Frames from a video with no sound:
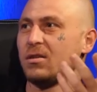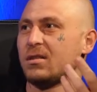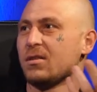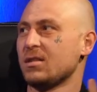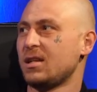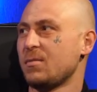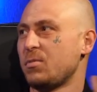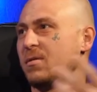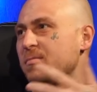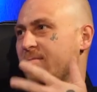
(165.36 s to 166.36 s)
Like, Aussie
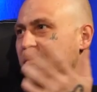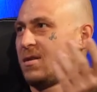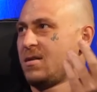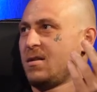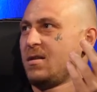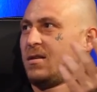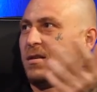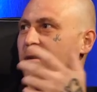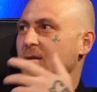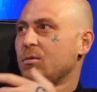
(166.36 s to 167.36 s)
hip-hop
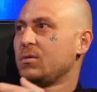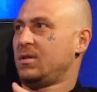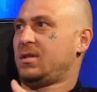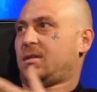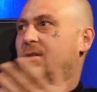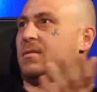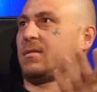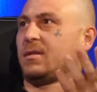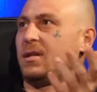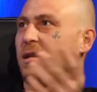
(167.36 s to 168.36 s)

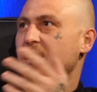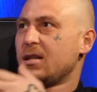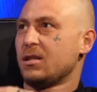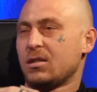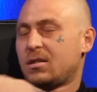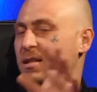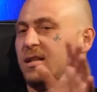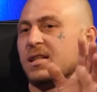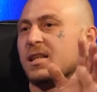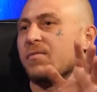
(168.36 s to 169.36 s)
was in
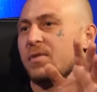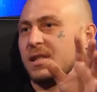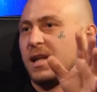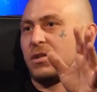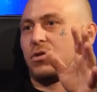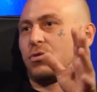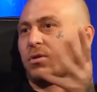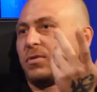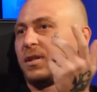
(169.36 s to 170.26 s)
its infant stages, sort of.